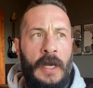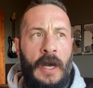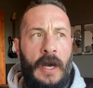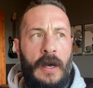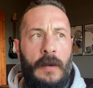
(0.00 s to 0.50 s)

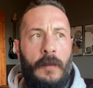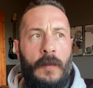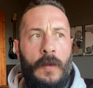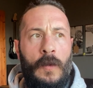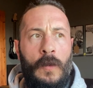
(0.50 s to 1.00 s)

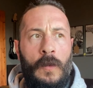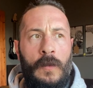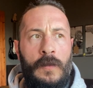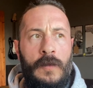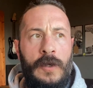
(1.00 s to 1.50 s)

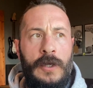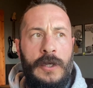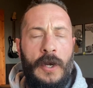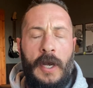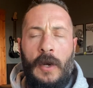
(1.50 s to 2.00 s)

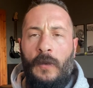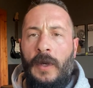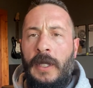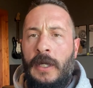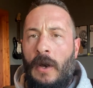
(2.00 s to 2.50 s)
you're going to
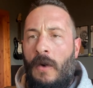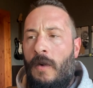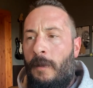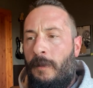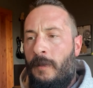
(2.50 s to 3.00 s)
really
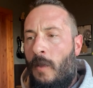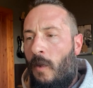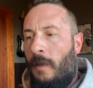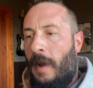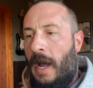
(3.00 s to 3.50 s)
go
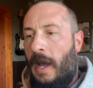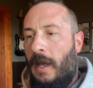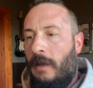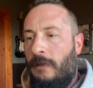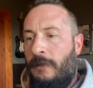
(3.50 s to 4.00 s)
more
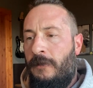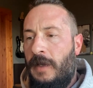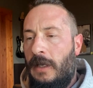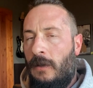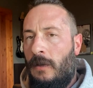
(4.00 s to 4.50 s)
by
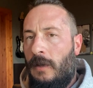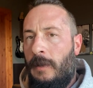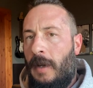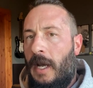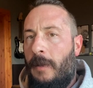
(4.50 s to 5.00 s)
feel
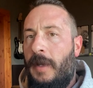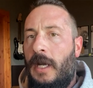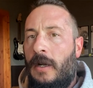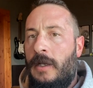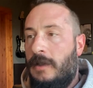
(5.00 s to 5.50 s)
and by
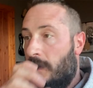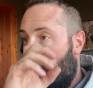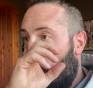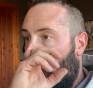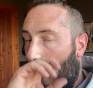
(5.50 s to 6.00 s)
appearance
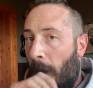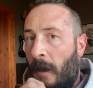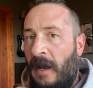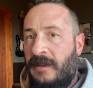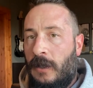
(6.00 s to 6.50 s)

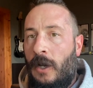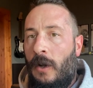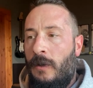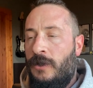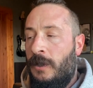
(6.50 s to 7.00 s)
as a
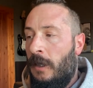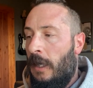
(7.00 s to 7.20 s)
coach,